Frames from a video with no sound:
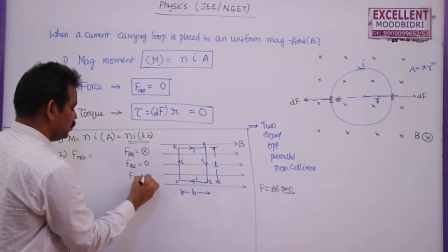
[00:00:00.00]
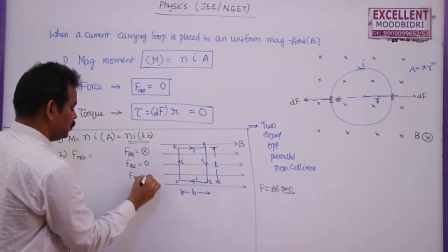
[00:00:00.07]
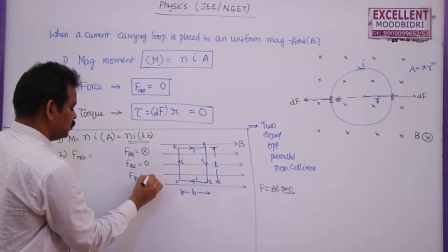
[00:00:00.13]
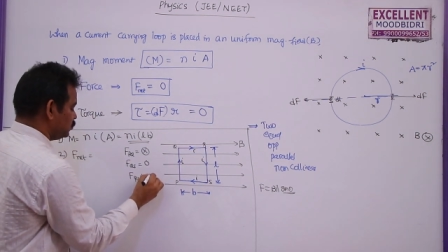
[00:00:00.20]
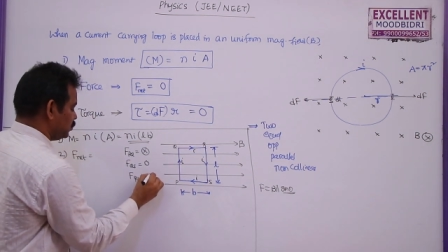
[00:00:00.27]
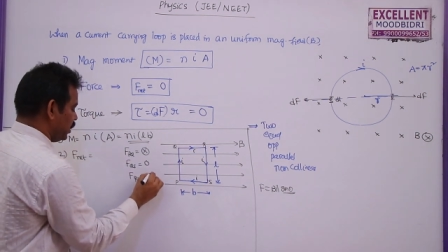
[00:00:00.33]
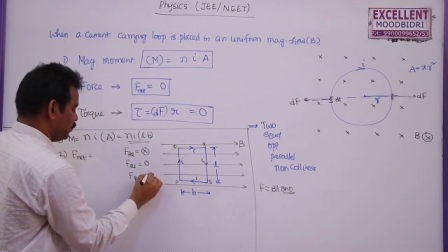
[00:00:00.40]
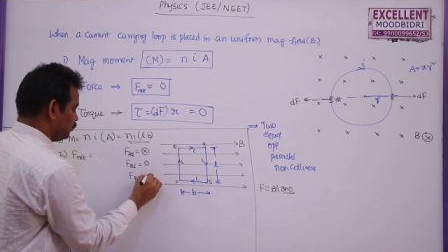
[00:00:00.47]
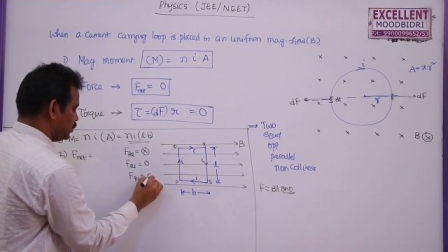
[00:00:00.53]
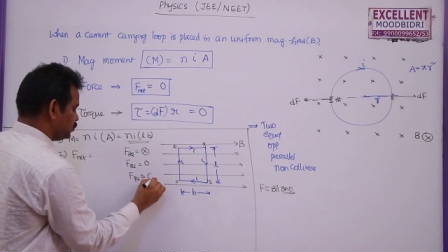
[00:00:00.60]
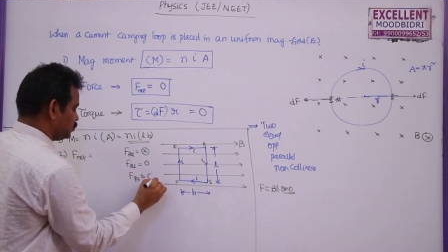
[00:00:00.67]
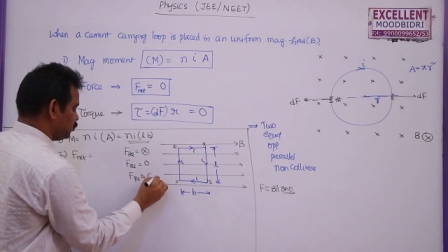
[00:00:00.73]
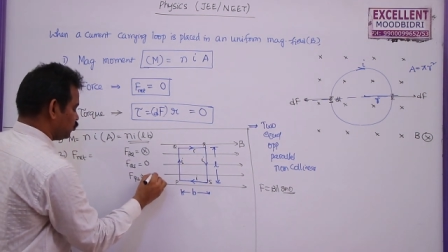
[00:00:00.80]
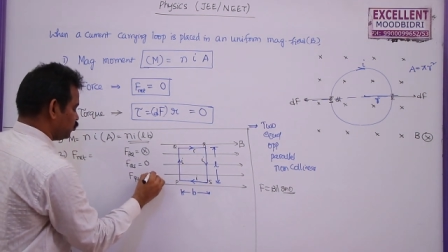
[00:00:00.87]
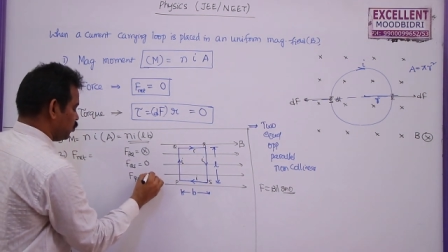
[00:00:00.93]
so I am just
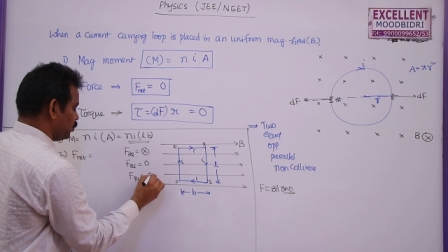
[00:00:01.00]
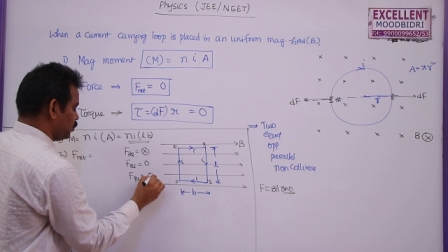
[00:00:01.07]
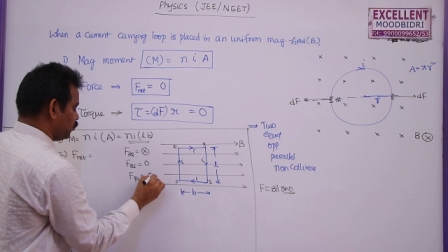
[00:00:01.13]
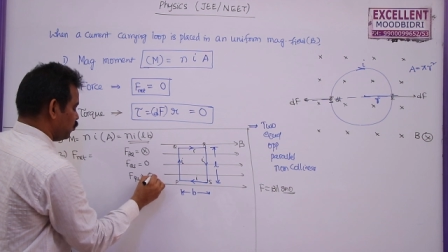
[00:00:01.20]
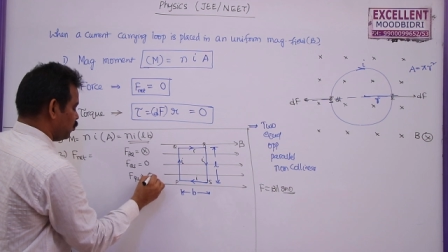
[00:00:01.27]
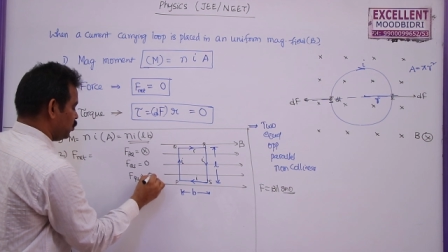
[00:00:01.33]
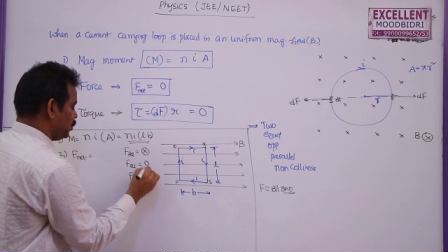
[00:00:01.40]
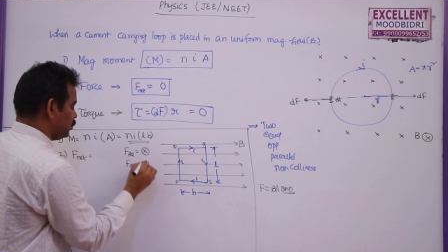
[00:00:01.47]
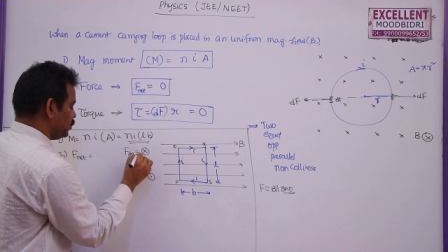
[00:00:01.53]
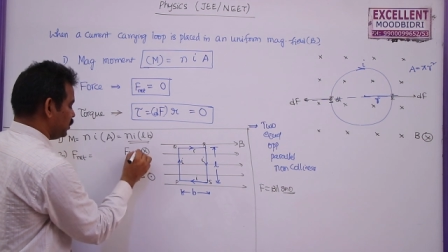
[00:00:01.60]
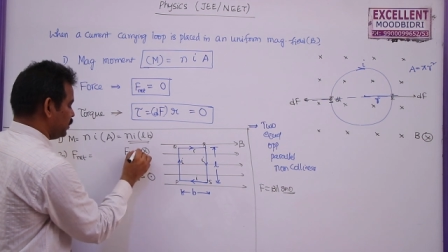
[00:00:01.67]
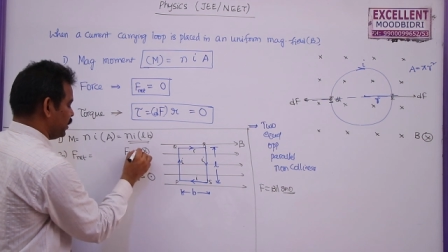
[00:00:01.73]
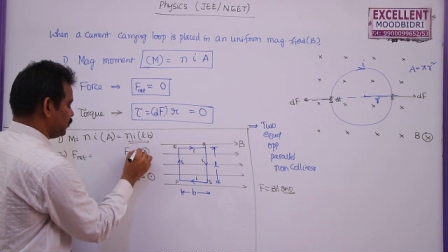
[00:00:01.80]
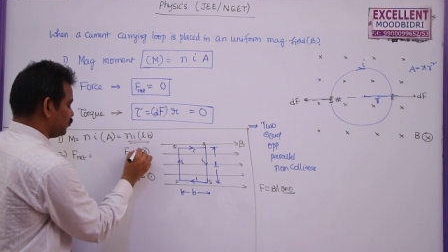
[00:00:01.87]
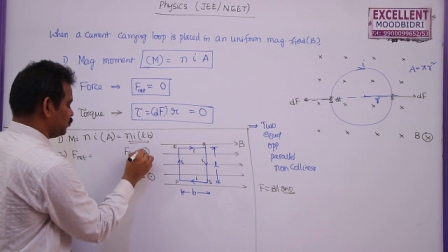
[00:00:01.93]
showing only the
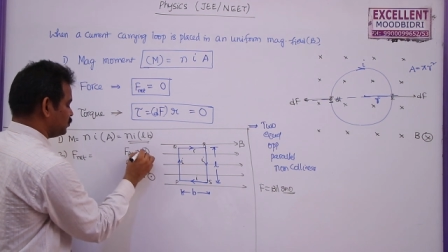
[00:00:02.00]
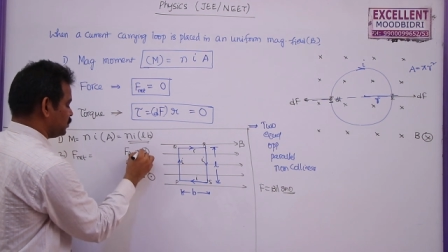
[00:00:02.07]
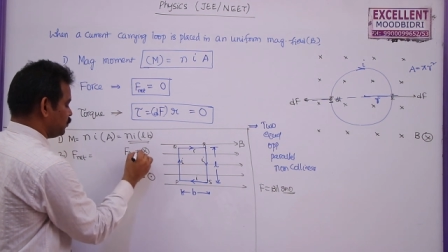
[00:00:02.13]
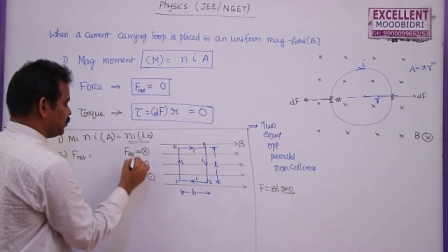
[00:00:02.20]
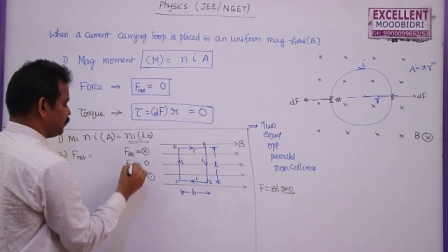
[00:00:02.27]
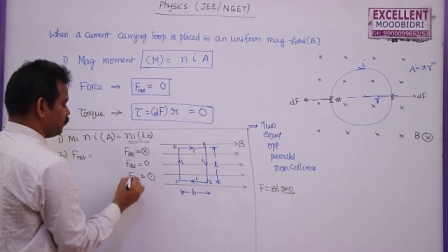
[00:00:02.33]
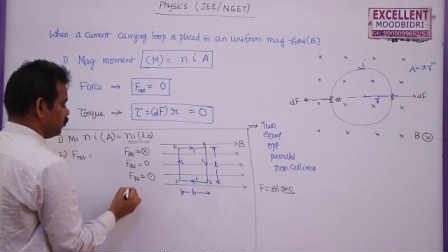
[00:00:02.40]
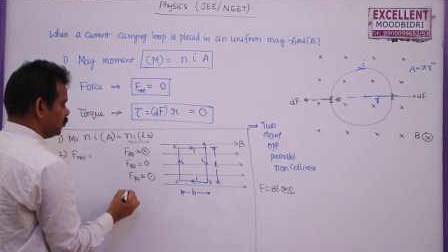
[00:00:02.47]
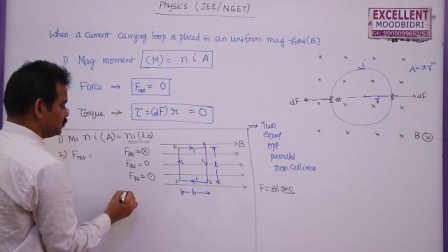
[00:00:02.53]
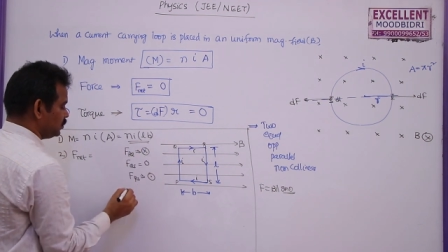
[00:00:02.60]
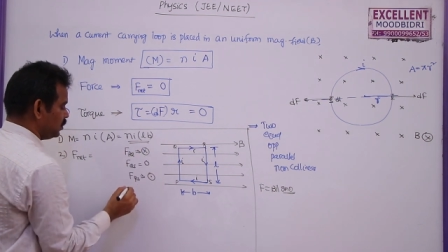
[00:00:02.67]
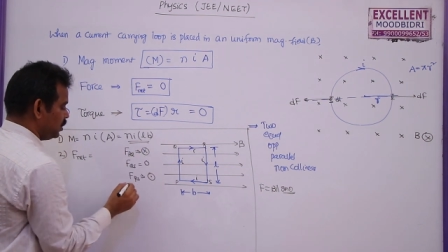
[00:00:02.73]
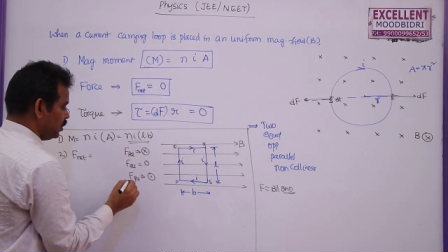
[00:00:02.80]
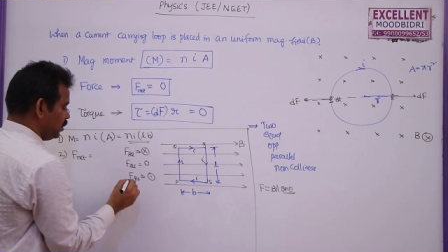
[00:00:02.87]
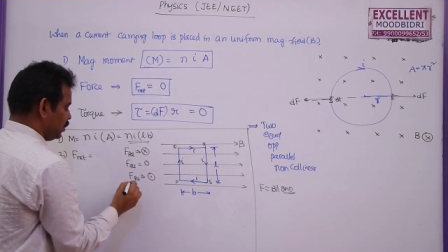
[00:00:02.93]
directions of the
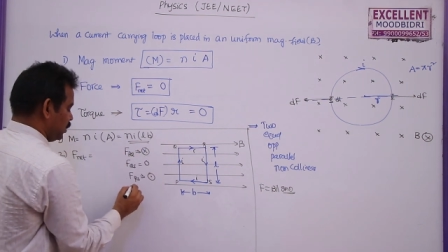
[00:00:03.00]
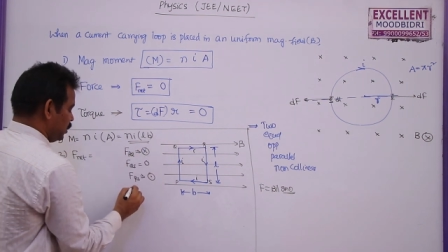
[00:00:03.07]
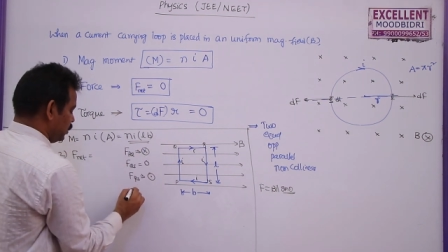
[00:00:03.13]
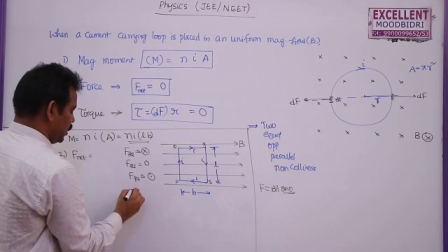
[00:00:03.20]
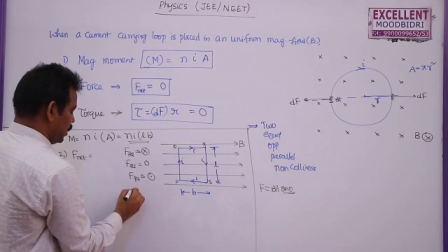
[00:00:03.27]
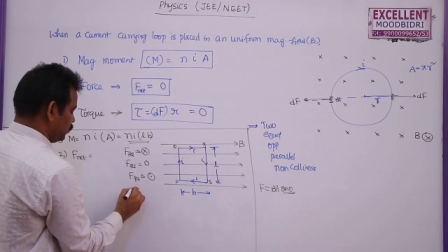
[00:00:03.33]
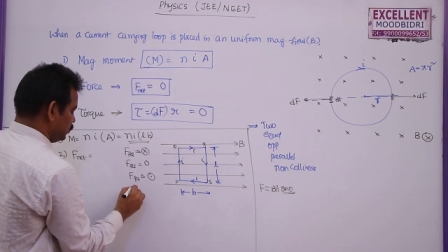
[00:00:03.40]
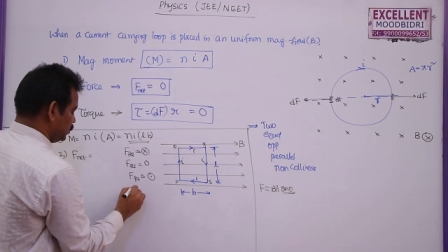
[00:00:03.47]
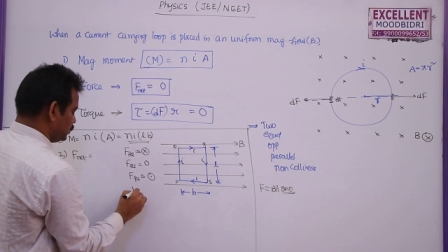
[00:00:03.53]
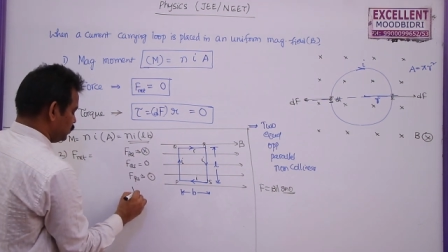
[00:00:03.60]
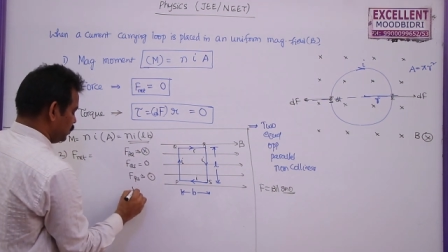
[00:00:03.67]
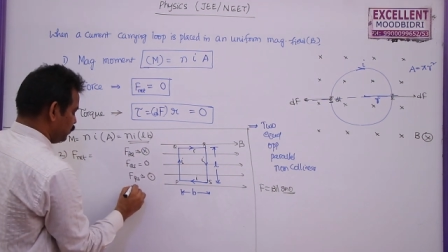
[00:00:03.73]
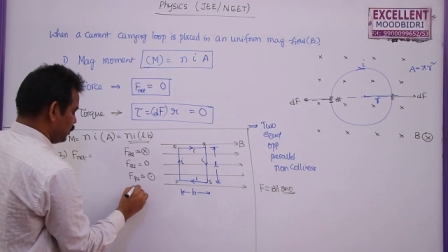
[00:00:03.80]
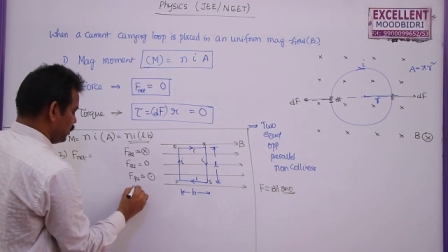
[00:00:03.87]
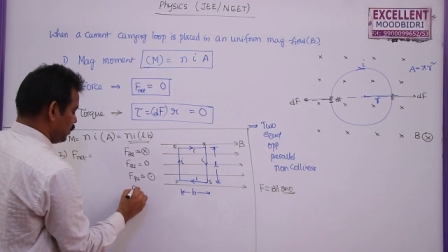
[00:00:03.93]
force and now this
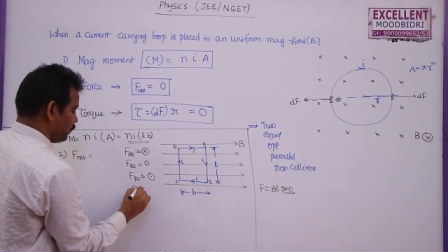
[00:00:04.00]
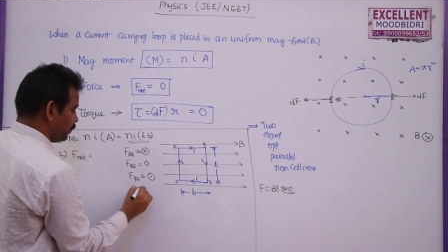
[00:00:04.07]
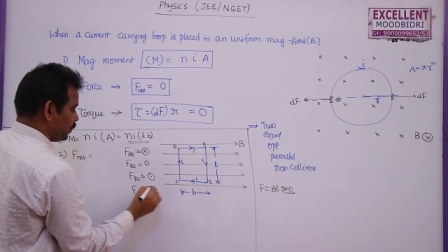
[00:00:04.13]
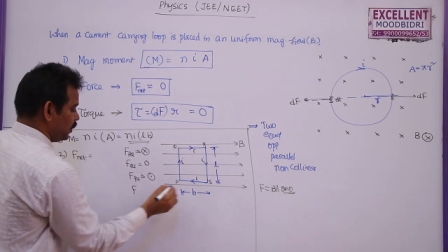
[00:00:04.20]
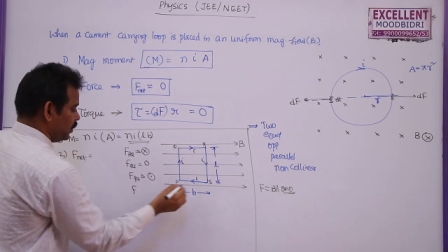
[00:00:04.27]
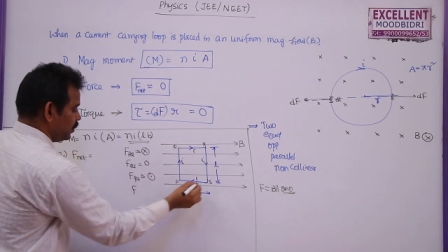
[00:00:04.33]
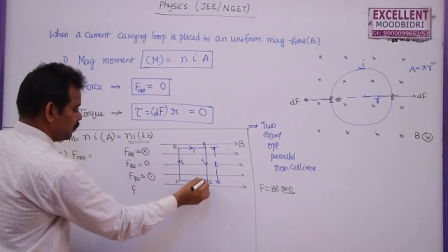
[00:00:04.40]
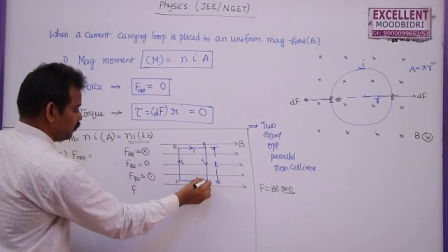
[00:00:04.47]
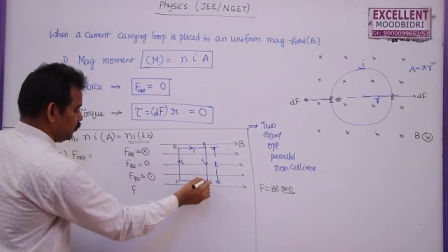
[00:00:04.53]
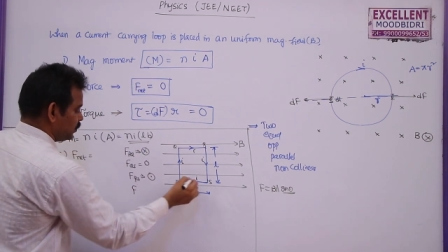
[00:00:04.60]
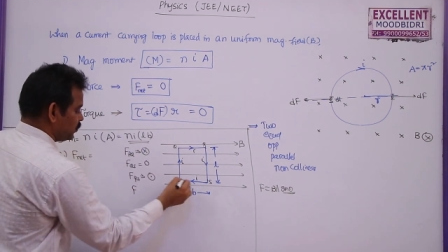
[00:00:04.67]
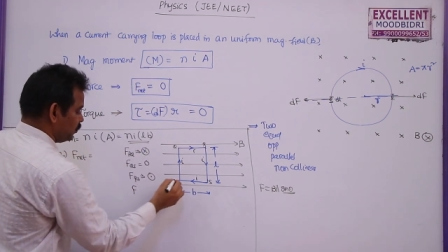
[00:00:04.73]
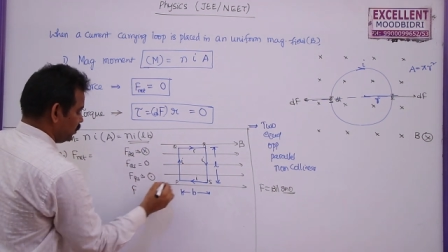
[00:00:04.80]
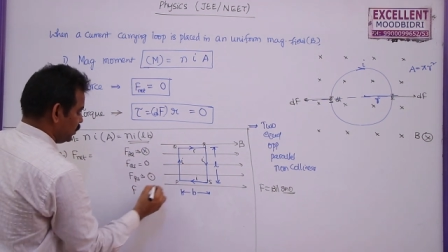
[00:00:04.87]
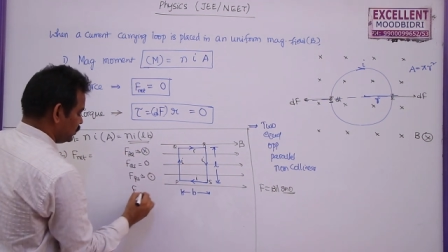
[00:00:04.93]
will be
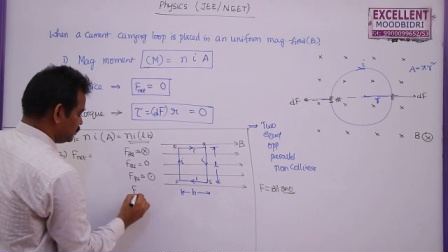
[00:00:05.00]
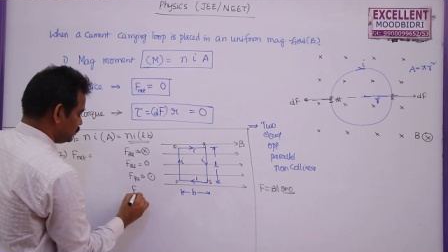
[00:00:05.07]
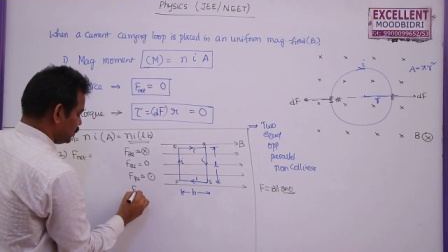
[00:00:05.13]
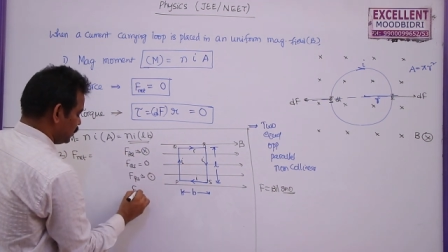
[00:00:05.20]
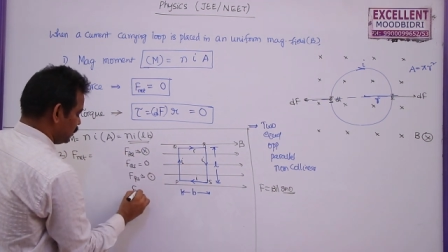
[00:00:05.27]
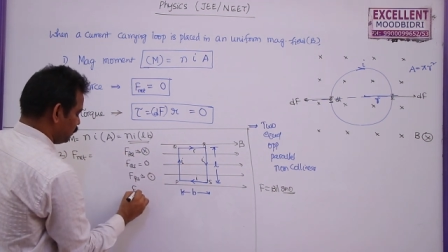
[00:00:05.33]
between S and